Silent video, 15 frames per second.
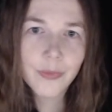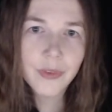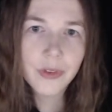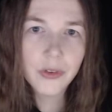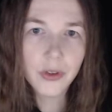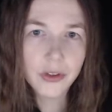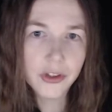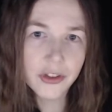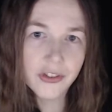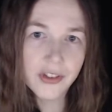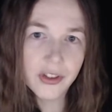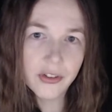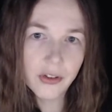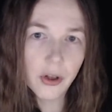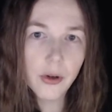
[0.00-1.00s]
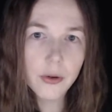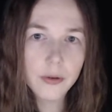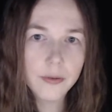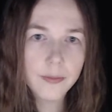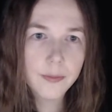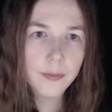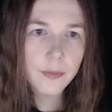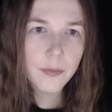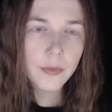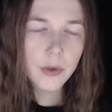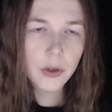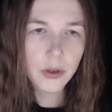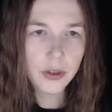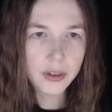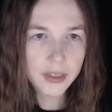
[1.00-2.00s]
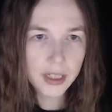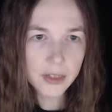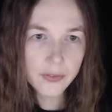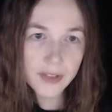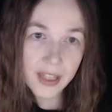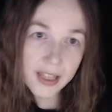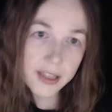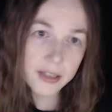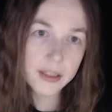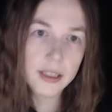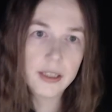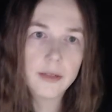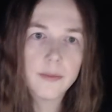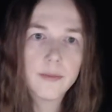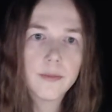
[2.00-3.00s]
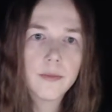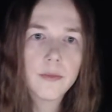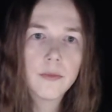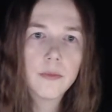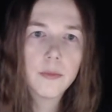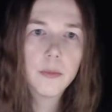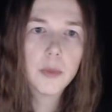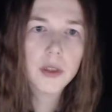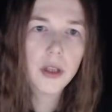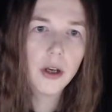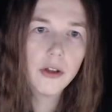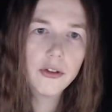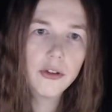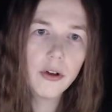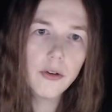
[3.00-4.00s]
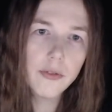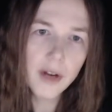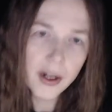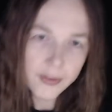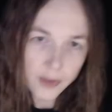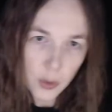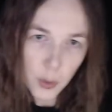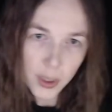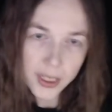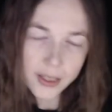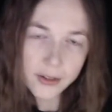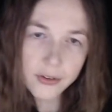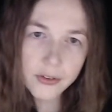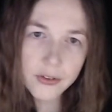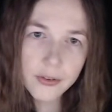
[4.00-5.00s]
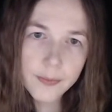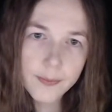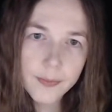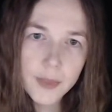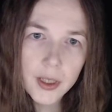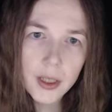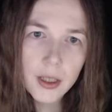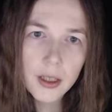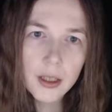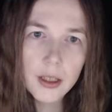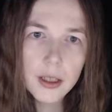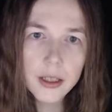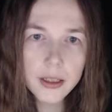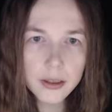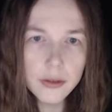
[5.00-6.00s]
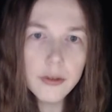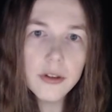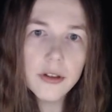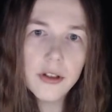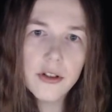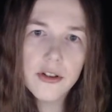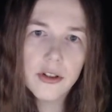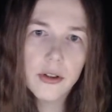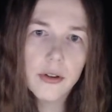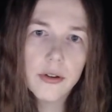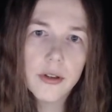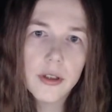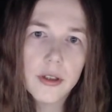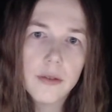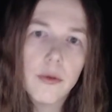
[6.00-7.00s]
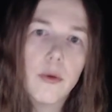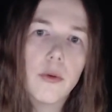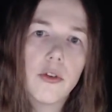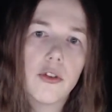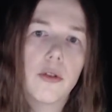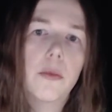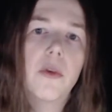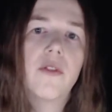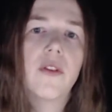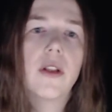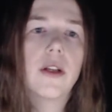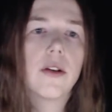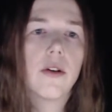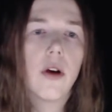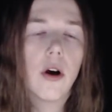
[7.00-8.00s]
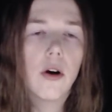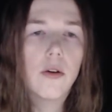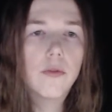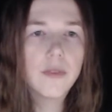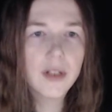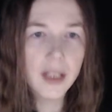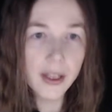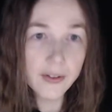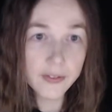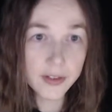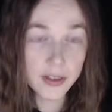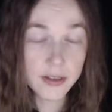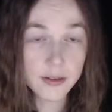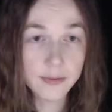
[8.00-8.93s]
not just his own, or that of Catherine, but also for everyone else, including the children who will soon be filling their home with laughter.